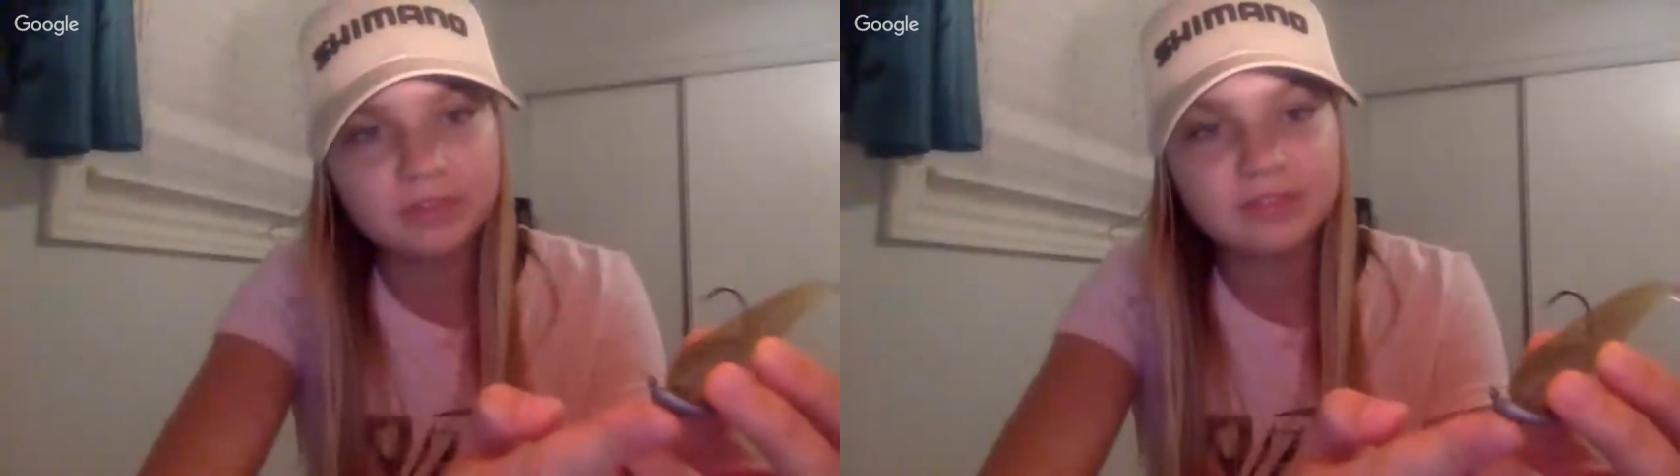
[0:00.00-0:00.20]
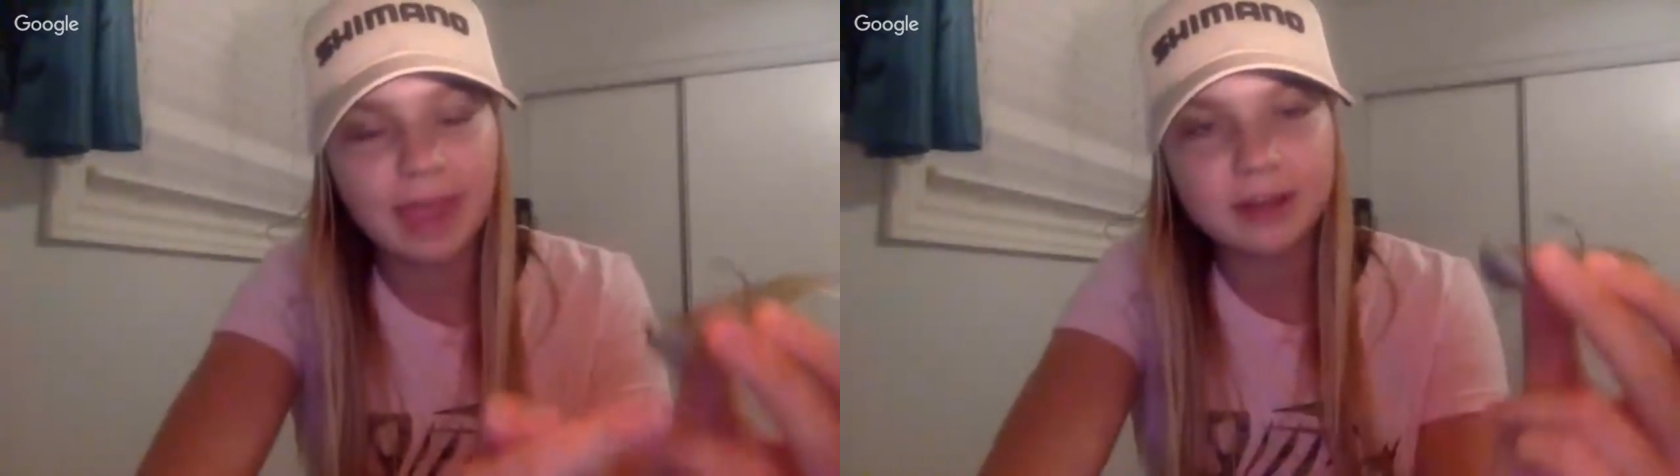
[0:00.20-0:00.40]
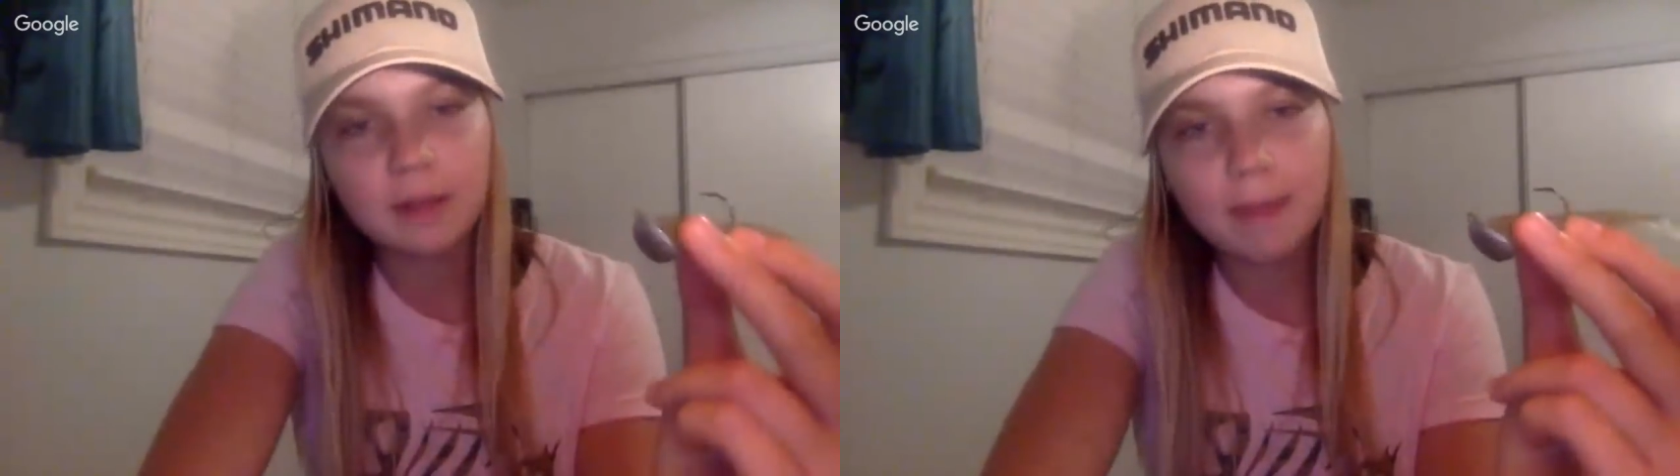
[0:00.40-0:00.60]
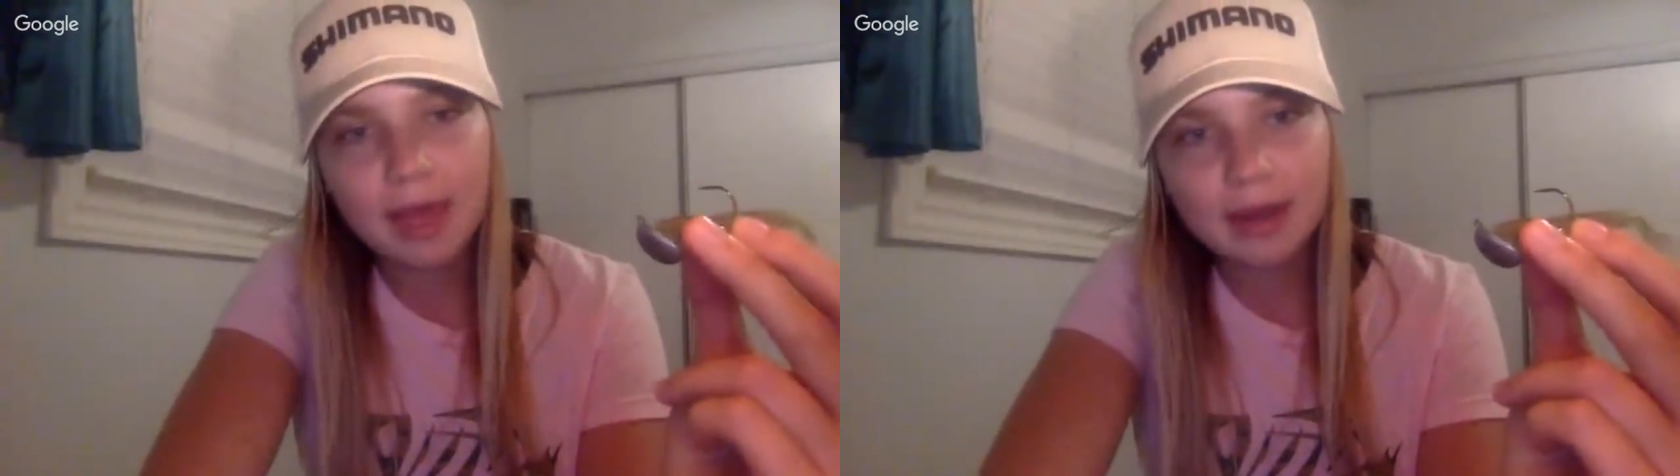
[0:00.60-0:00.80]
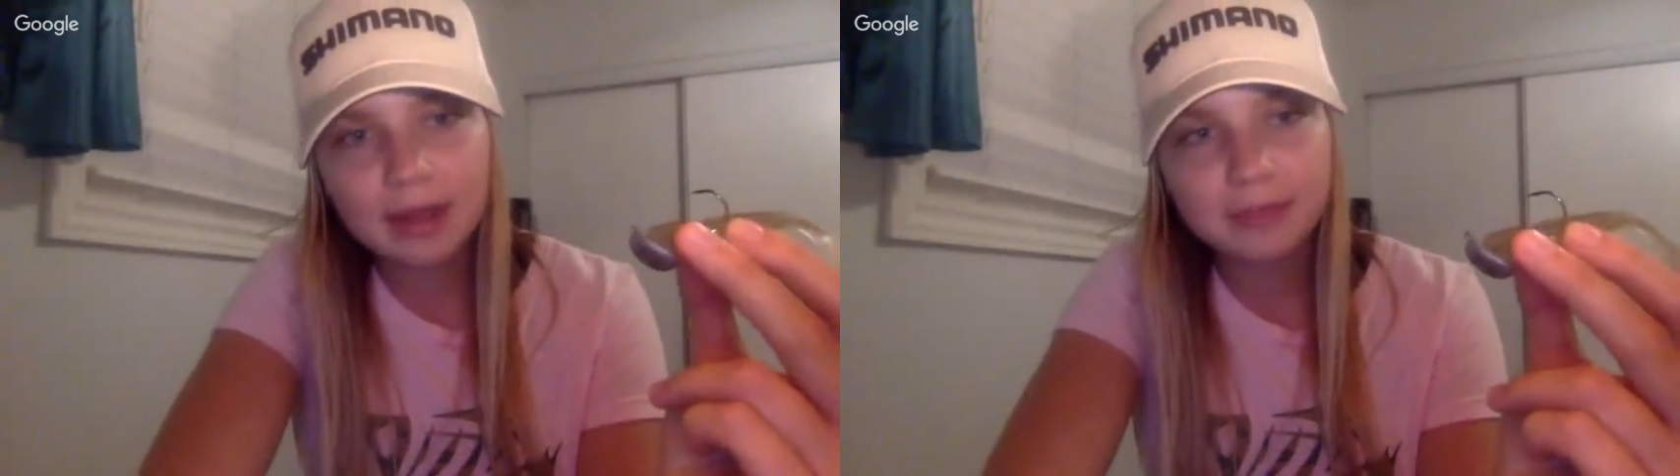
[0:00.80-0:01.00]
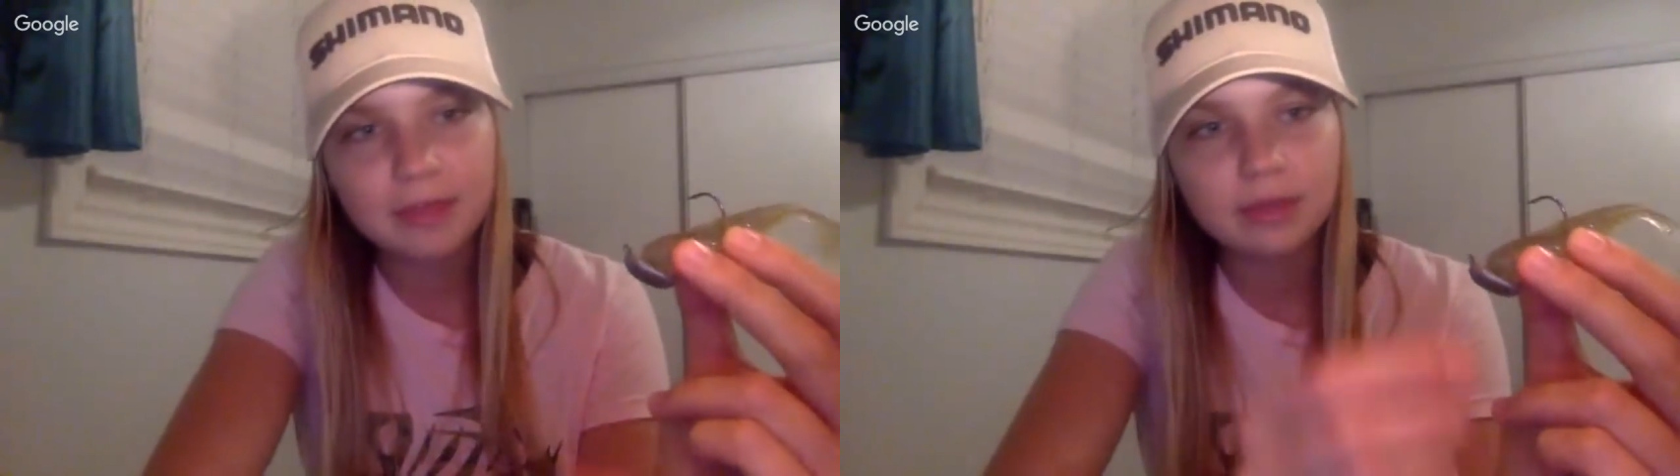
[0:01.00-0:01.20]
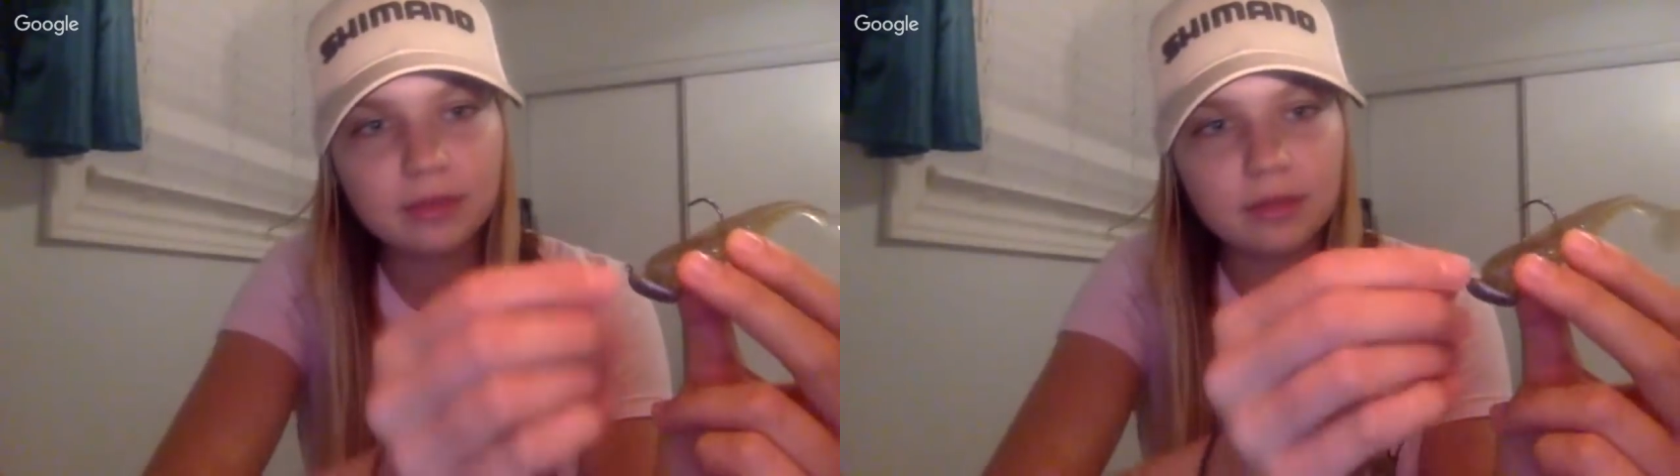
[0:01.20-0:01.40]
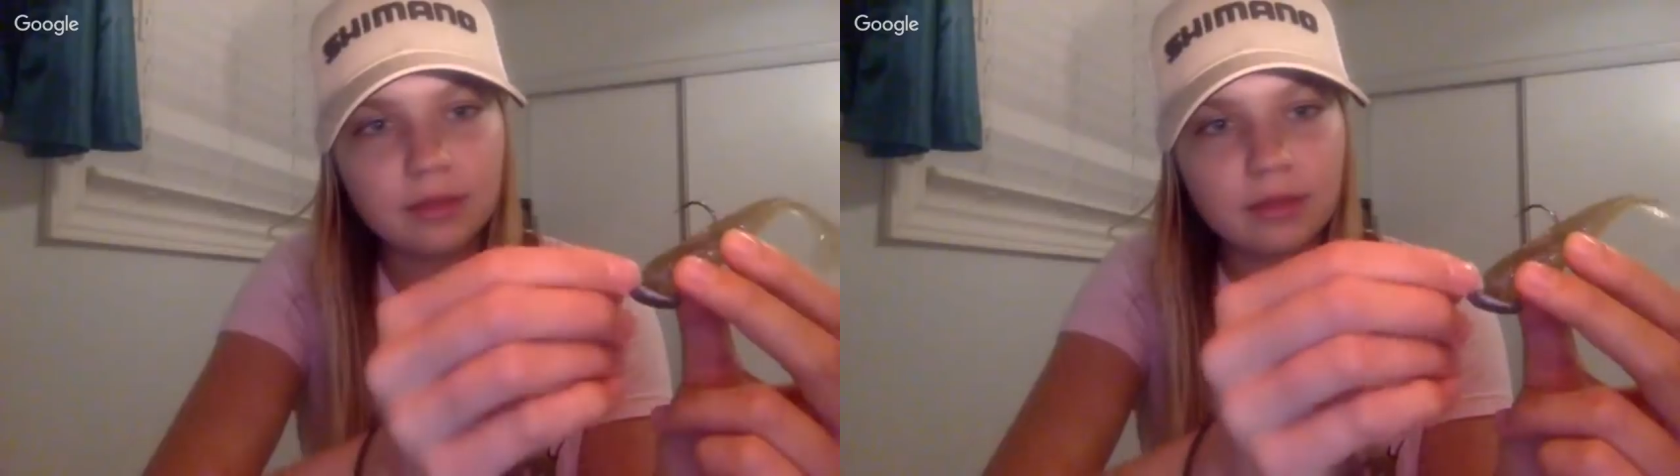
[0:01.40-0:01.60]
stand up head, I think.